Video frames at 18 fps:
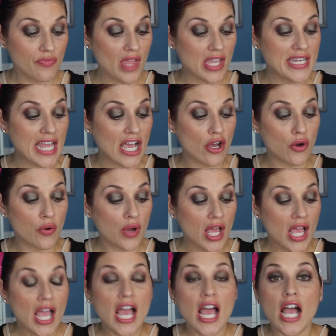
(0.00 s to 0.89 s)
Now,
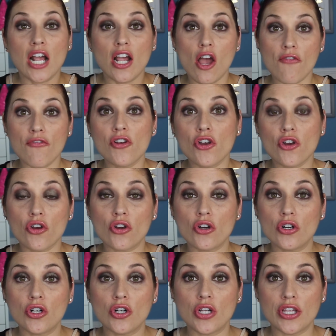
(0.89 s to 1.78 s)

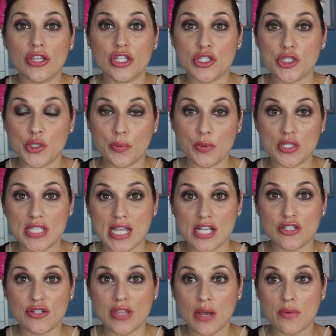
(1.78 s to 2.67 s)
CoverGirl, the
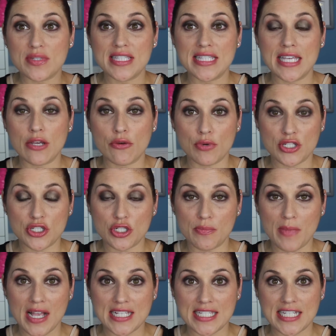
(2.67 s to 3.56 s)
Supersizer, that was the
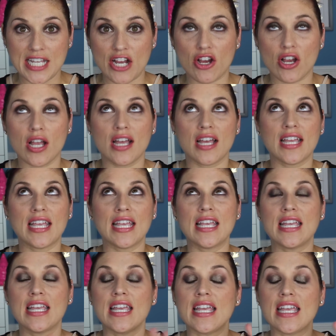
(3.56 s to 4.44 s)
original mascara,
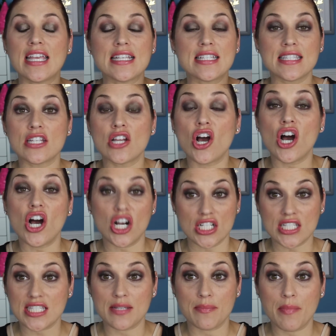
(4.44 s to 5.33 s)
is an
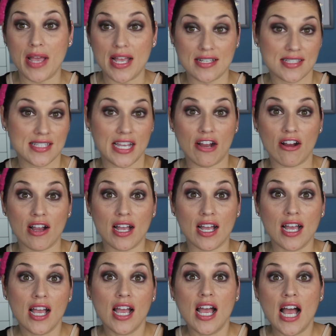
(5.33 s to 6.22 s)
awesome mascara.
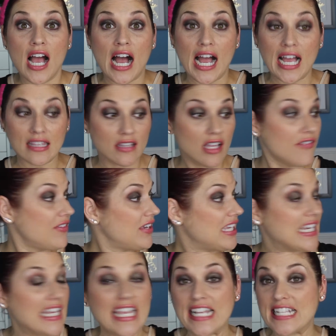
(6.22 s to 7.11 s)
I love
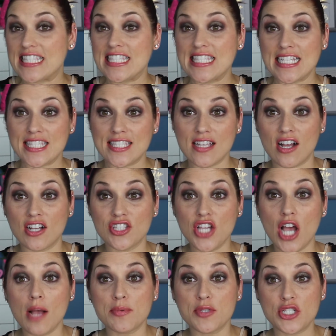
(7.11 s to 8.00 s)
it. It sits
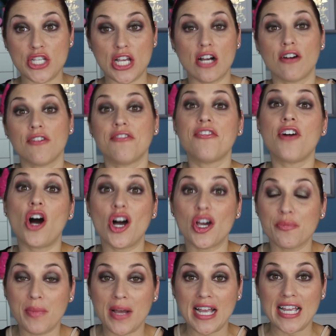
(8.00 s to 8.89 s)
top shelf
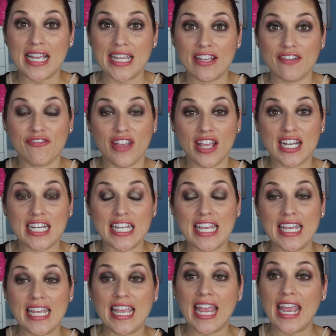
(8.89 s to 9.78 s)
on my
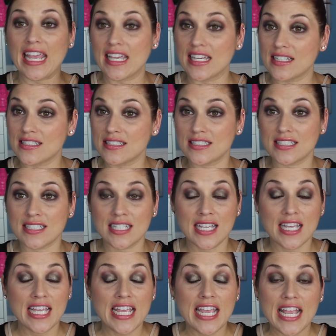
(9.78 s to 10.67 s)
vanity and
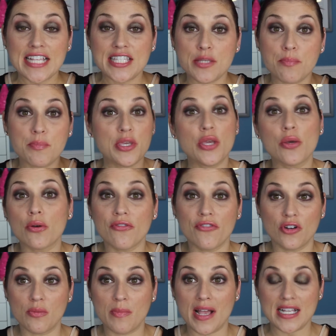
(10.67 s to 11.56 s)
it's a
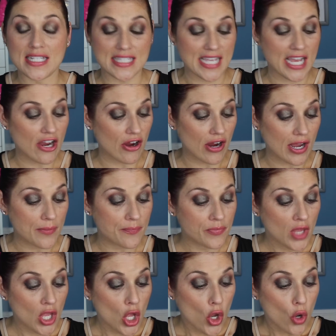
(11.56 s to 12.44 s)
beautiful mascara.
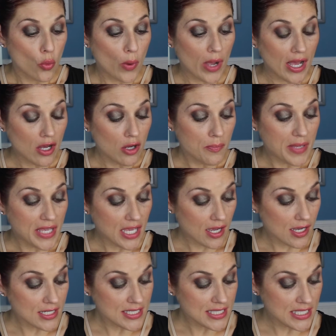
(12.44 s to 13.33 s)
Well,
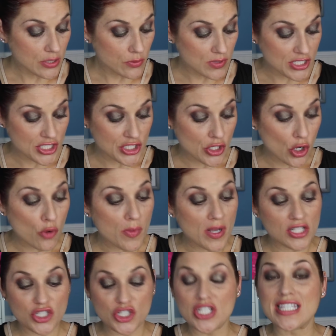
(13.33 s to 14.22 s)
because there was so
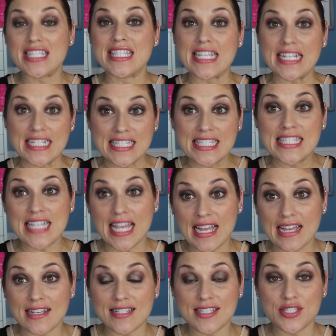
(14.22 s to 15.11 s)
much
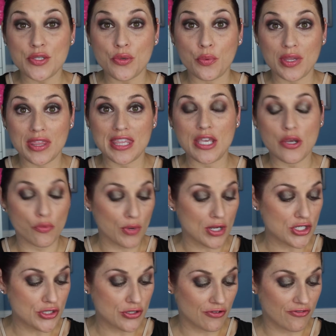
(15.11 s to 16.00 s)
success with the
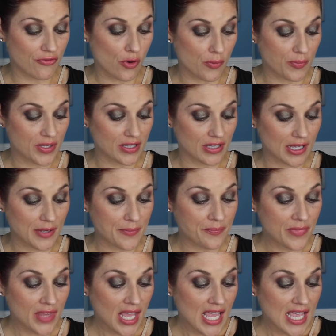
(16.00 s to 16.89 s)
original formula,
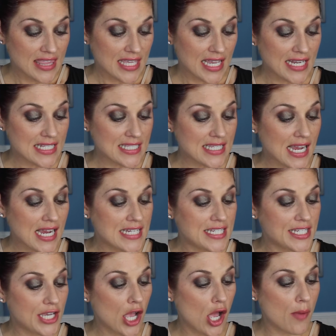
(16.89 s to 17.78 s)
they
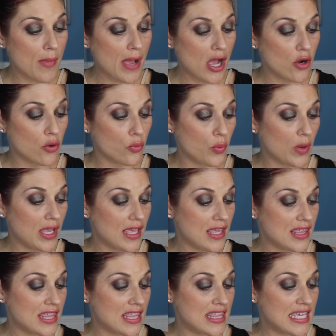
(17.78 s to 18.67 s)
decided to come out
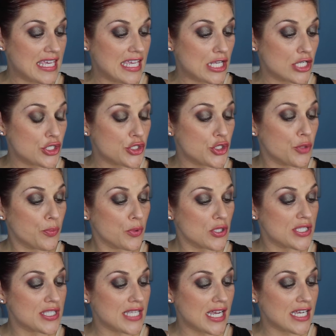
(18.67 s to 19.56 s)
with the
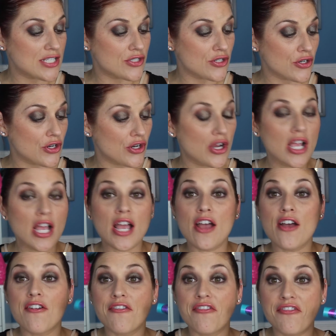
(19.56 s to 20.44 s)
Supersizer
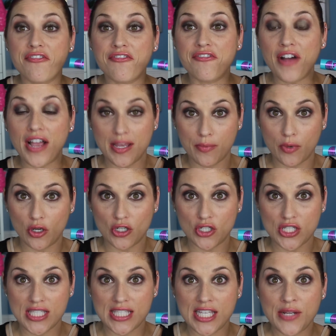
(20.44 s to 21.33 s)

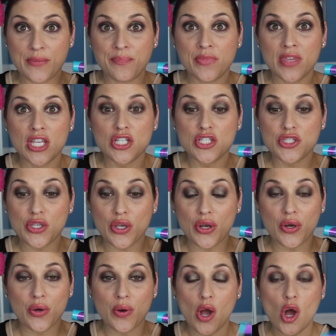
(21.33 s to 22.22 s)
Fibers.
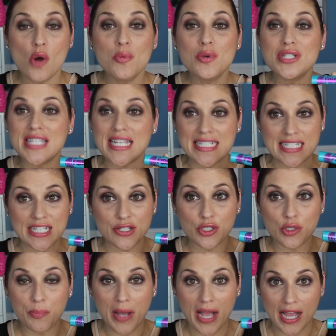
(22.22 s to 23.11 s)
So almost
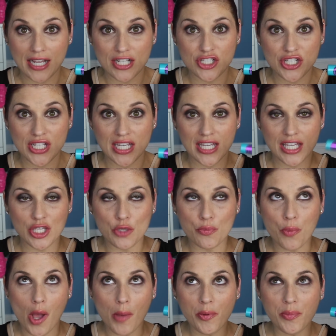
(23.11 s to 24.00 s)
identical packaging.
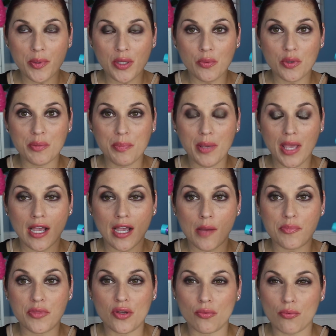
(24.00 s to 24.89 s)
You probably would
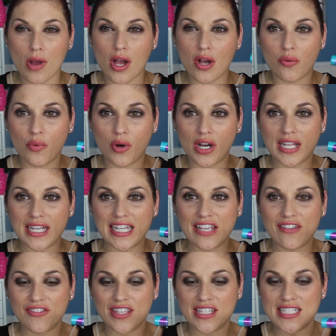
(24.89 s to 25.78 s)
up the wrong one
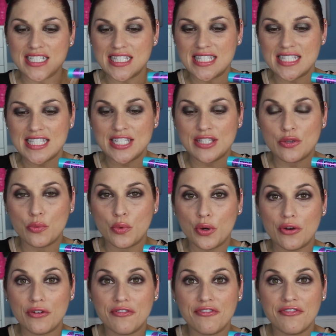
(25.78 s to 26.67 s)
if you didn't see the
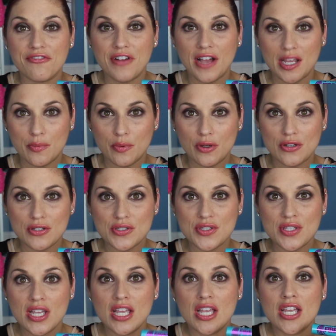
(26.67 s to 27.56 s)
word
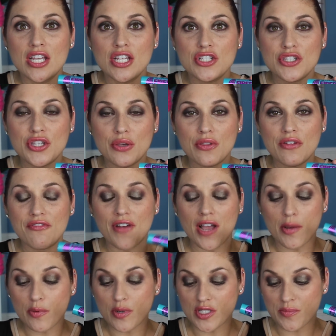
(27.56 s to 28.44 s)
fibers. So the
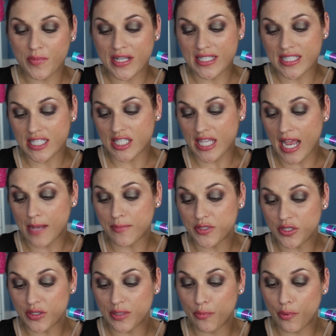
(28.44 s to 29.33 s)
fibers means it's
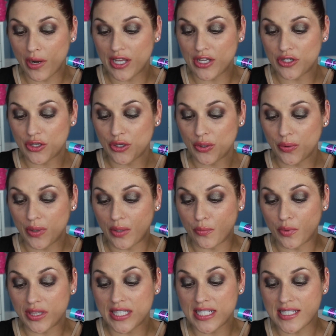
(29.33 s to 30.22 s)
absolutely brand new, and
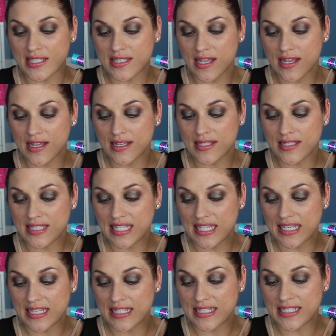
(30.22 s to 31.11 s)
what this says
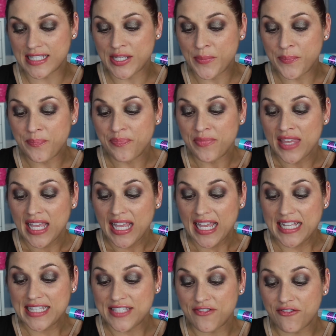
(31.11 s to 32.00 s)
is
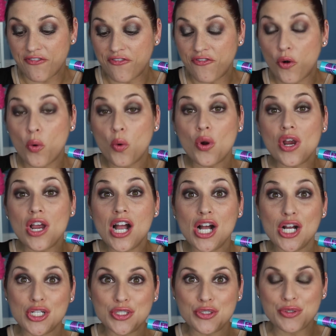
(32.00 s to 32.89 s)
it's
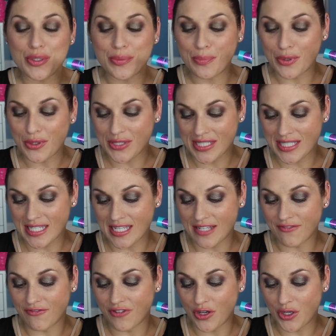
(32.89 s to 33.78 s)

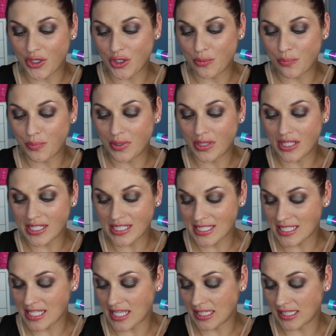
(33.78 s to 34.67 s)
400% volume
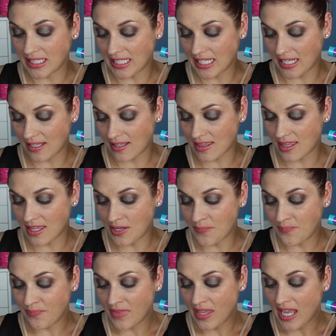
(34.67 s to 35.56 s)
plus length.
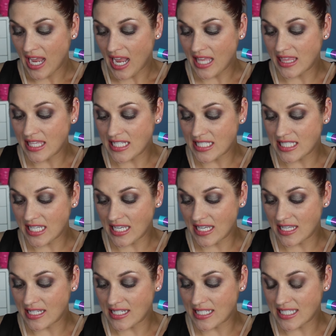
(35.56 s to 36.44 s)
And this
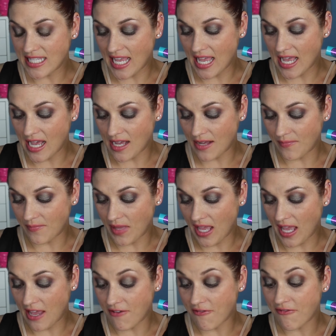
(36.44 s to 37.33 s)
is
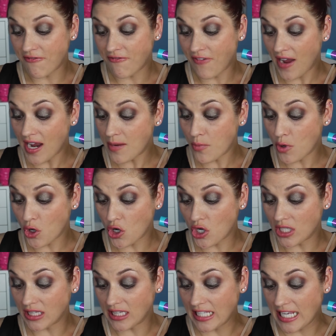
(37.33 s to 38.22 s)
a fiber
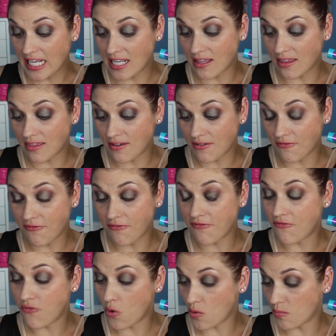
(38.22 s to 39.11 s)
length
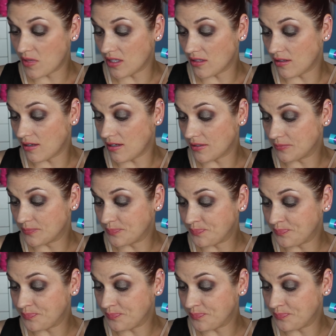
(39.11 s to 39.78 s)
formula.